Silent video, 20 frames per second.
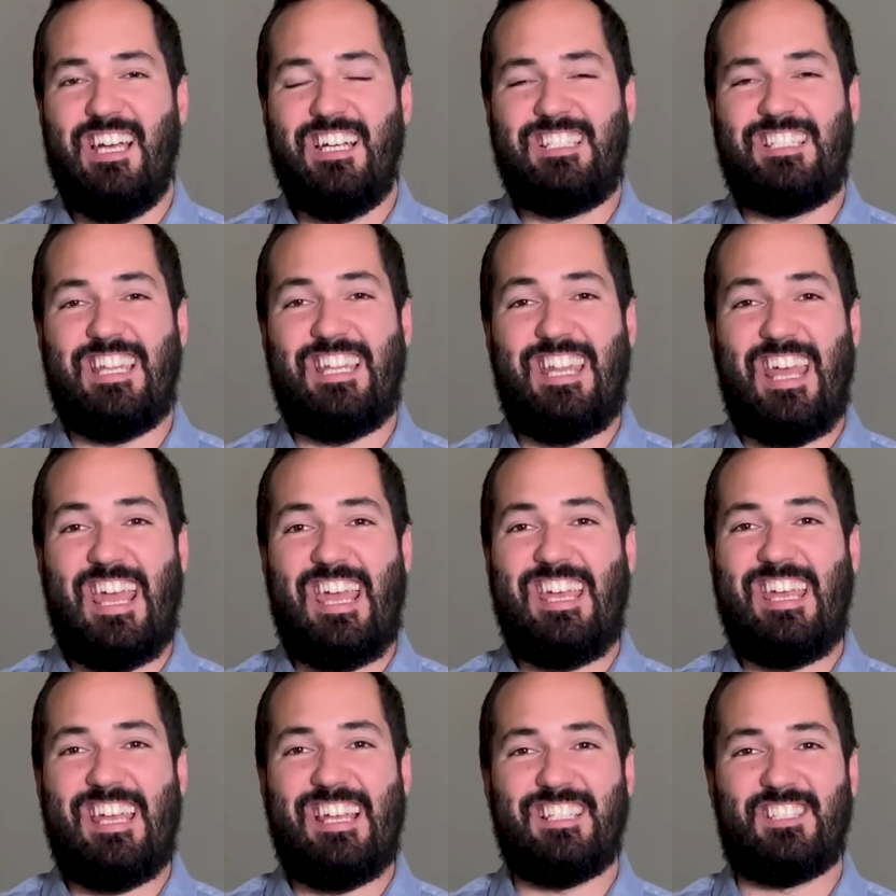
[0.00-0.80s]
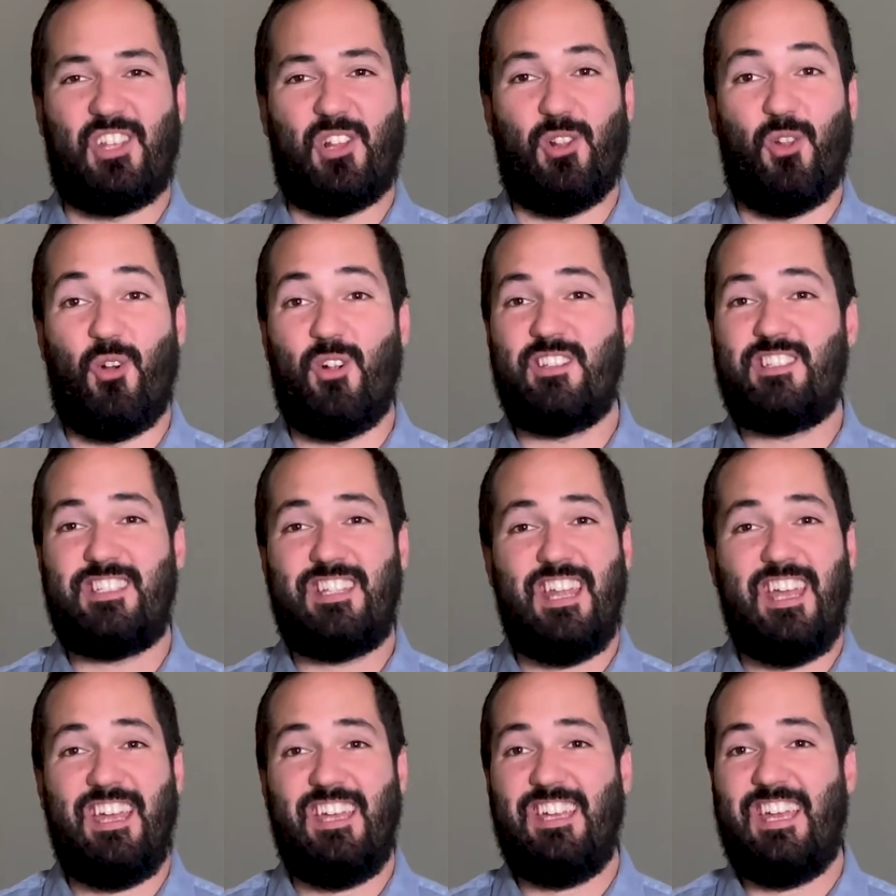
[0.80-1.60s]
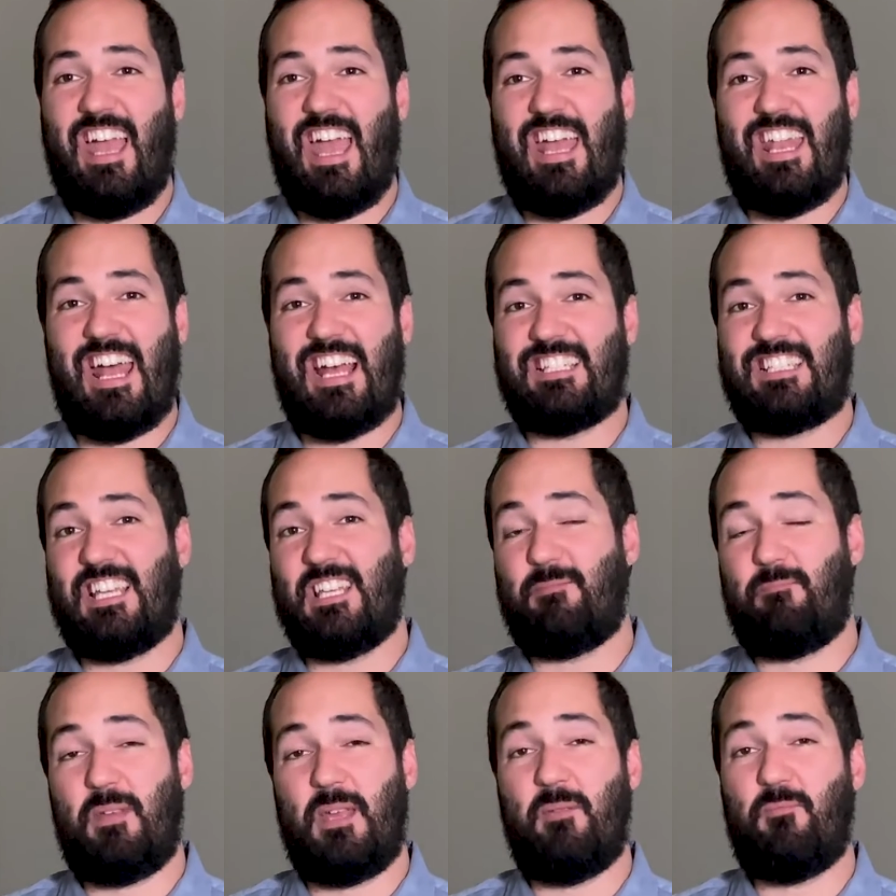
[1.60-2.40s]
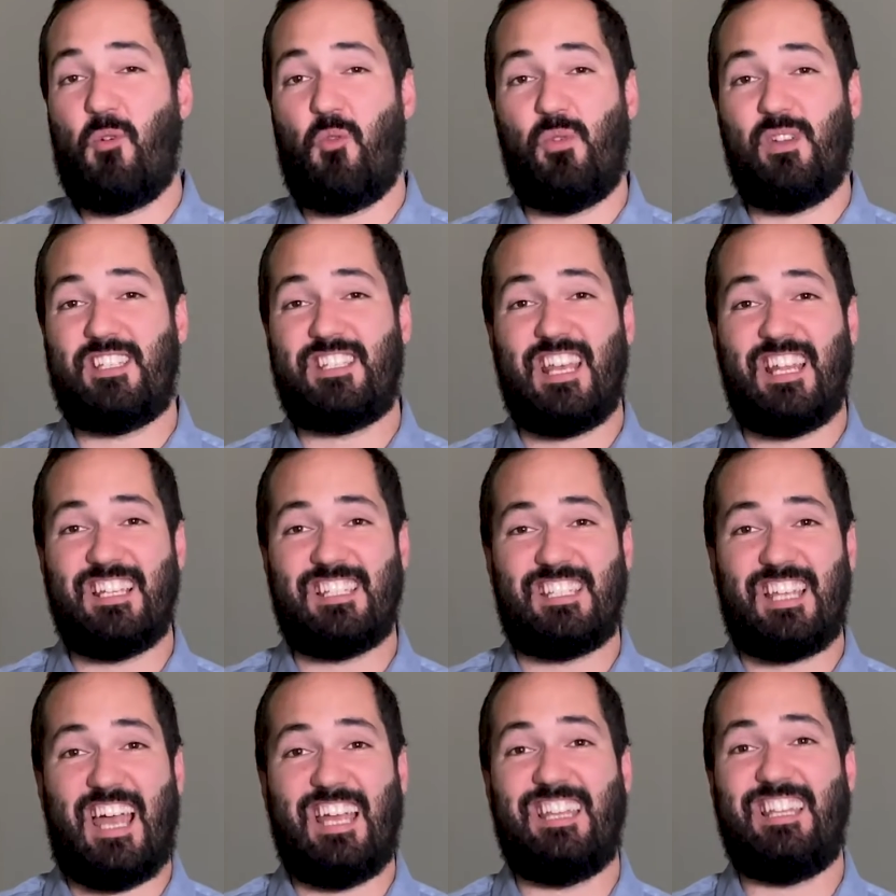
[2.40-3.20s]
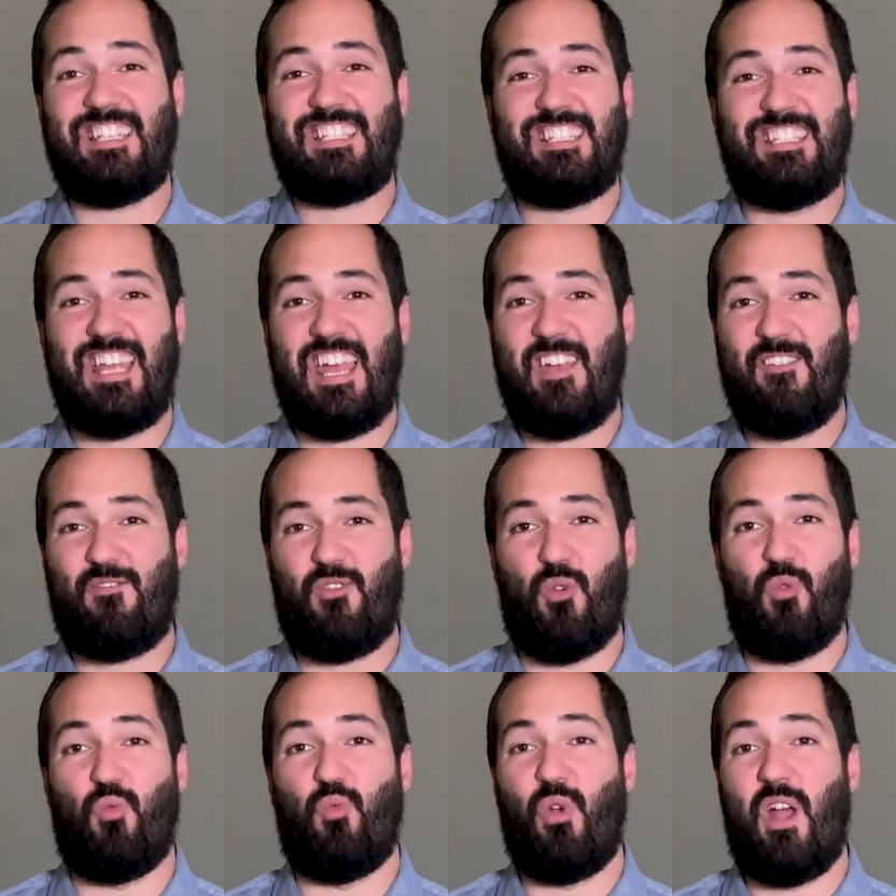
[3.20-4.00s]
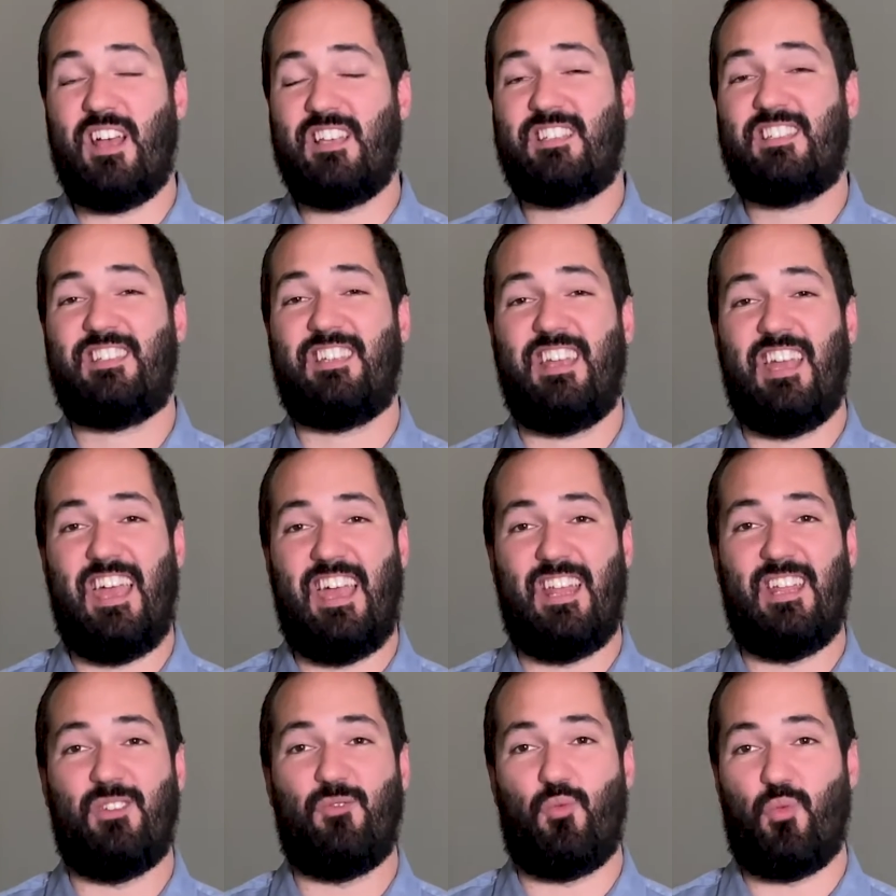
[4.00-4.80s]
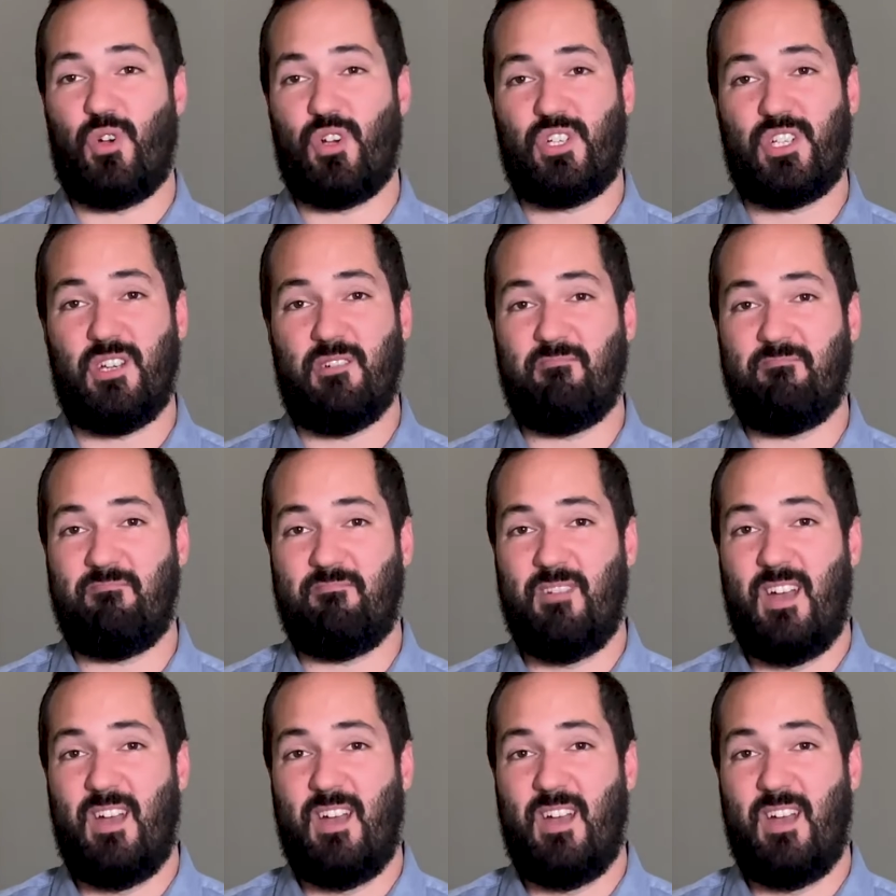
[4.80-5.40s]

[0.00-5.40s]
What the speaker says: Today is the Lord's Day, and as His people, we set aside this day for rest and worship.